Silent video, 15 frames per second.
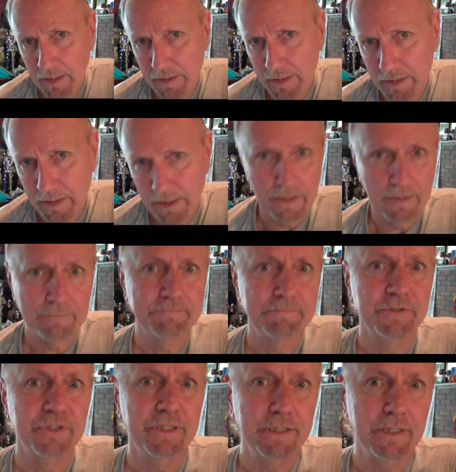The
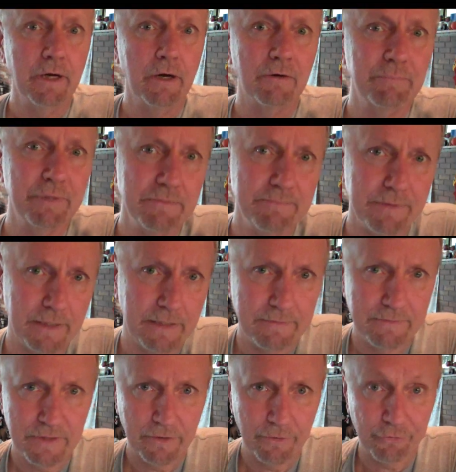CEO of
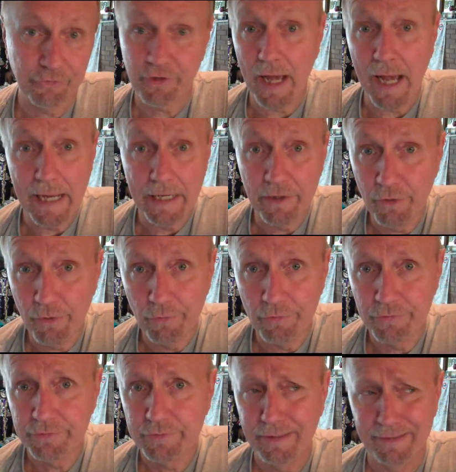BP tells Sky
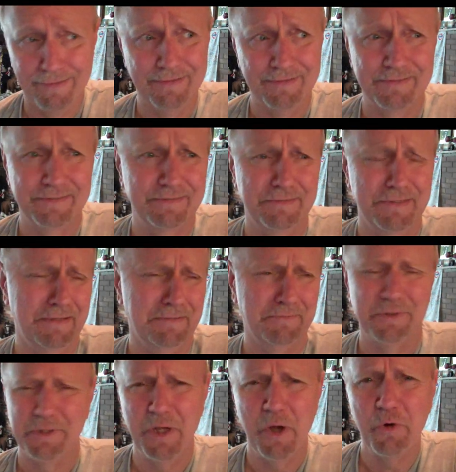News,
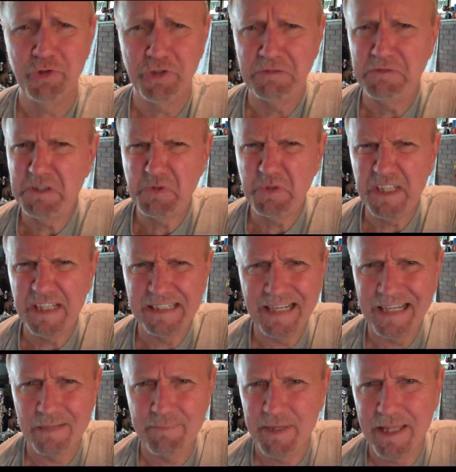it's the ocean. It's really
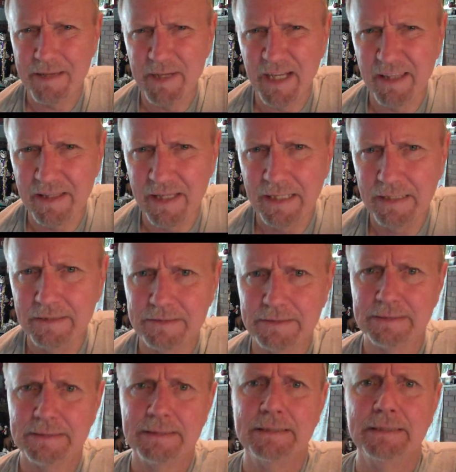not going to be that big a thing.
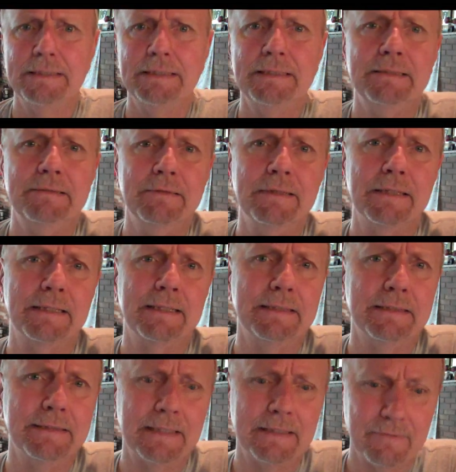Really?
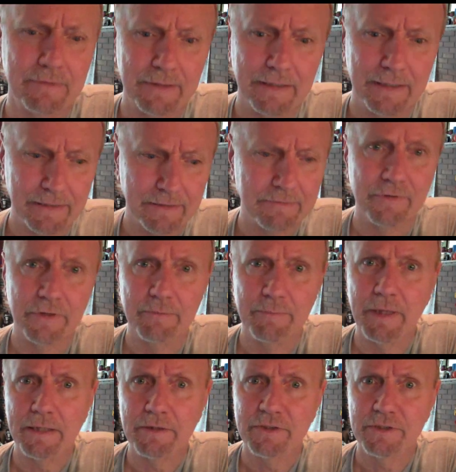Yeah, well, thank you very
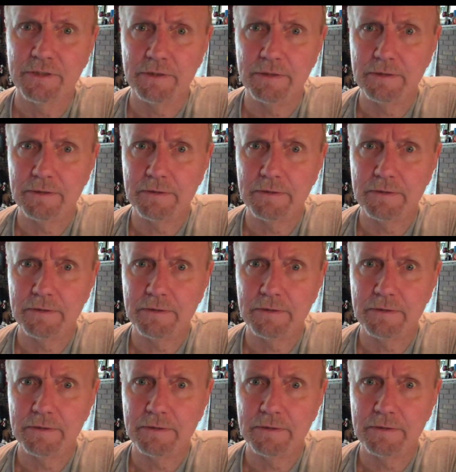much.